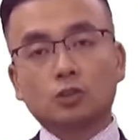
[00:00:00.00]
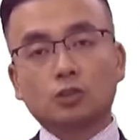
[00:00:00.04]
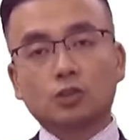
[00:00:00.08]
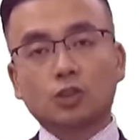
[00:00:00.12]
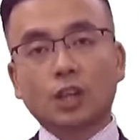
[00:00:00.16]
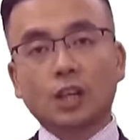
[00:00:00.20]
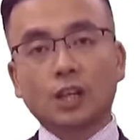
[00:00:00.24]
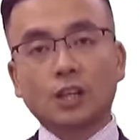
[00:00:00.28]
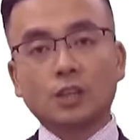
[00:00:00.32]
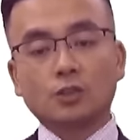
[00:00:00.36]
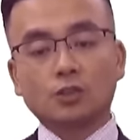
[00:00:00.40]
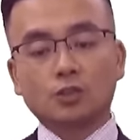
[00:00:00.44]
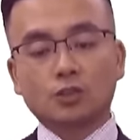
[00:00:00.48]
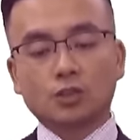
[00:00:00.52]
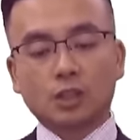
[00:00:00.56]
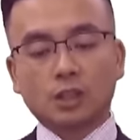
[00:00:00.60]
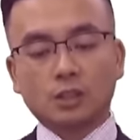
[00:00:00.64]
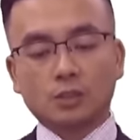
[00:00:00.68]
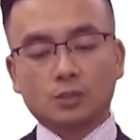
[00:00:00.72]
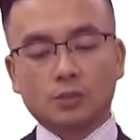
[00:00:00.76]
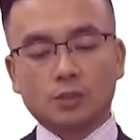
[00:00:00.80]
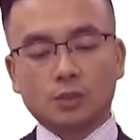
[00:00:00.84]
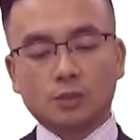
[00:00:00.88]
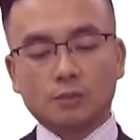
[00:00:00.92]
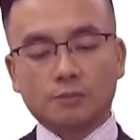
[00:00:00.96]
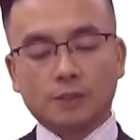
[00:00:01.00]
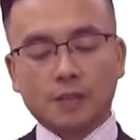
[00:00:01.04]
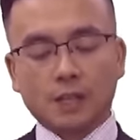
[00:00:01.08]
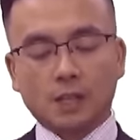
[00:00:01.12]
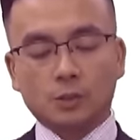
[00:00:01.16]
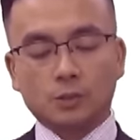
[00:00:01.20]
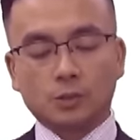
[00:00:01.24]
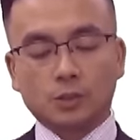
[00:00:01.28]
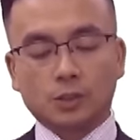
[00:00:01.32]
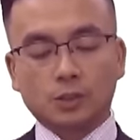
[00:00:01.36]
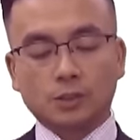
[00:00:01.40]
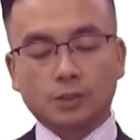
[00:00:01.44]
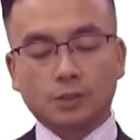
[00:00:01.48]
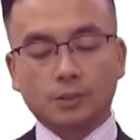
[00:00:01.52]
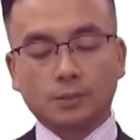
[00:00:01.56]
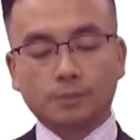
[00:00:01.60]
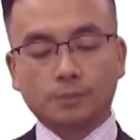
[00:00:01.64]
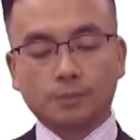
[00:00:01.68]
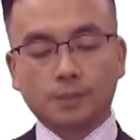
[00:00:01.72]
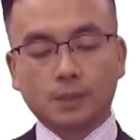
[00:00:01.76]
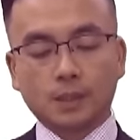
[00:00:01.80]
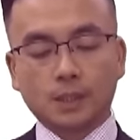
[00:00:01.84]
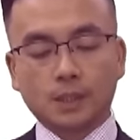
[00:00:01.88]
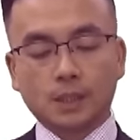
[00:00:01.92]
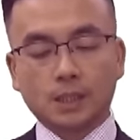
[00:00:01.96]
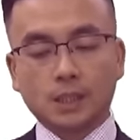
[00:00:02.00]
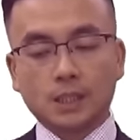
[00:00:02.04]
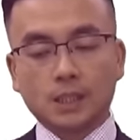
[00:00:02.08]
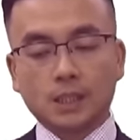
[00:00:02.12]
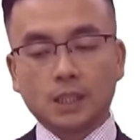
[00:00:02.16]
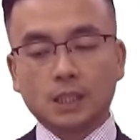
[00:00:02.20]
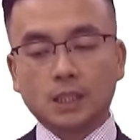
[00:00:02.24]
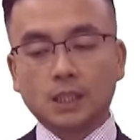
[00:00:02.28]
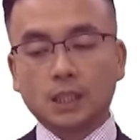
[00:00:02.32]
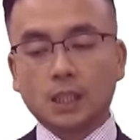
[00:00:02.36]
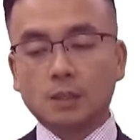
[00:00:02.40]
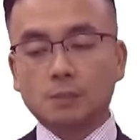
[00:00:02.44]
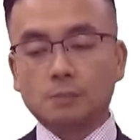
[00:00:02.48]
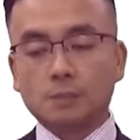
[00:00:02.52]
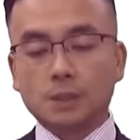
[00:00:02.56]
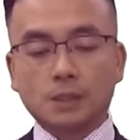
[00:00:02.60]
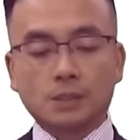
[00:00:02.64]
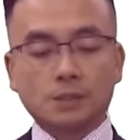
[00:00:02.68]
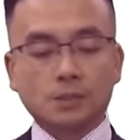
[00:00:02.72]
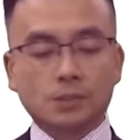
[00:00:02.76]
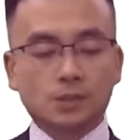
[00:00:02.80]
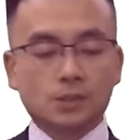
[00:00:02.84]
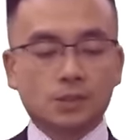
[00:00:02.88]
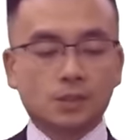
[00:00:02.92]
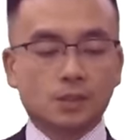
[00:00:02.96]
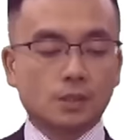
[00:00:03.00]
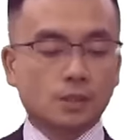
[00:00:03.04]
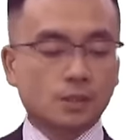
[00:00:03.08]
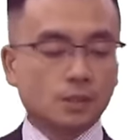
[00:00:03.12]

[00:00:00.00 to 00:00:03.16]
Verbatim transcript: change that to 1,000, and that means